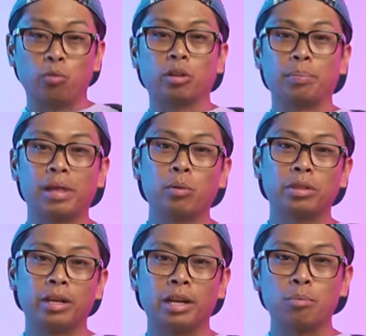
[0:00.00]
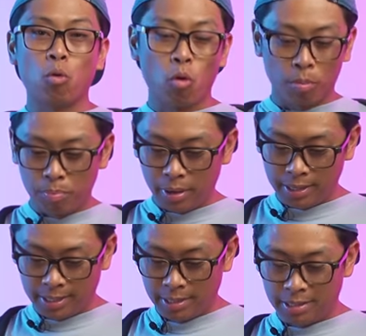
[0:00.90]
don't really play with it anymore,
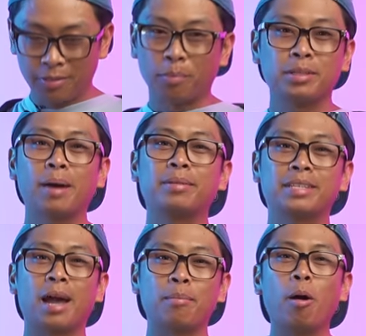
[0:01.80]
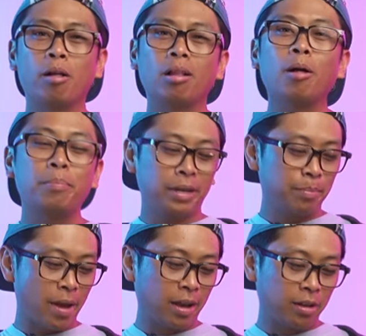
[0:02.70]
but from time to time, I'll, I'll pick
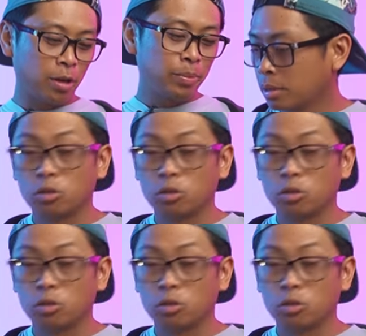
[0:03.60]
it back up.